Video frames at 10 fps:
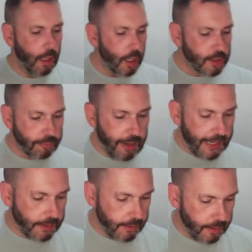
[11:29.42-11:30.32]
So
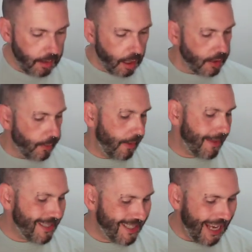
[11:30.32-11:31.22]
red, last one of
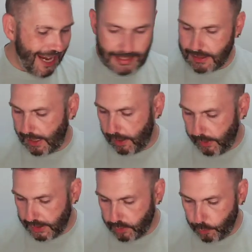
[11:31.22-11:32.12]
the set, I
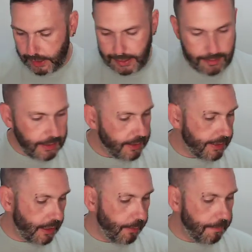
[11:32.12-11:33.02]
went with
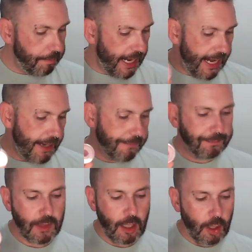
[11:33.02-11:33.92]
Cinnamon Bear,
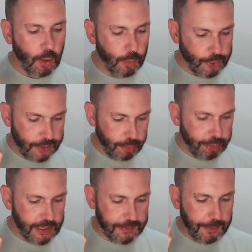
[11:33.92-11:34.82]
which is
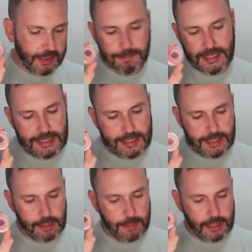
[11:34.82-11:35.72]
crisp, spicy
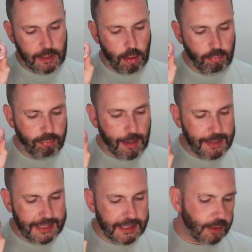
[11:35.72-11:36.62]
cinnamon,
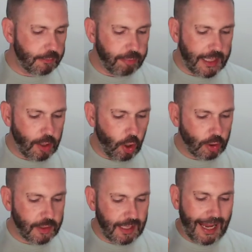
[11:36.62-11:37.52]
reminiscent of red
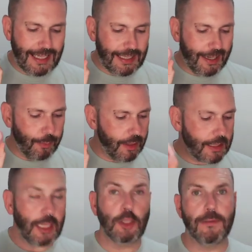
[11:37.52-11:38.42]
hot candy with a
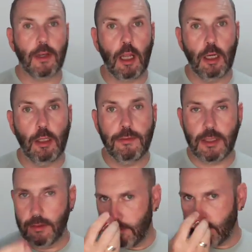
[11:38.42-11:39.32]
touch of cloves.